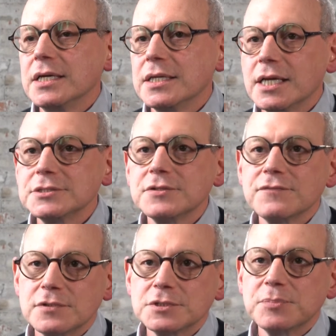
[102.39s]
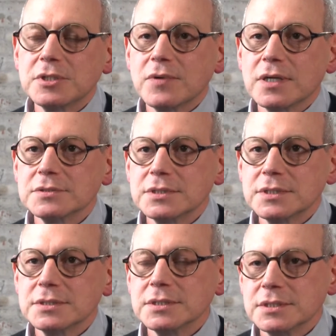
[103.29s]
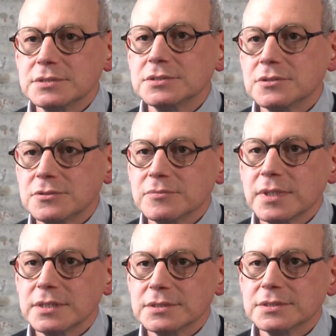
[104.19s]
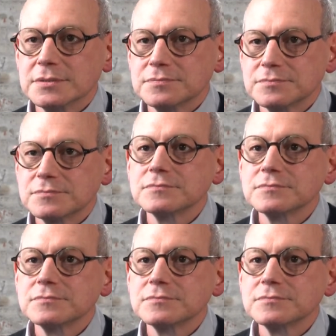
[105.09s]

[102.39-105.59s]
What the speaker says: it has to first be grounded in internal medicine.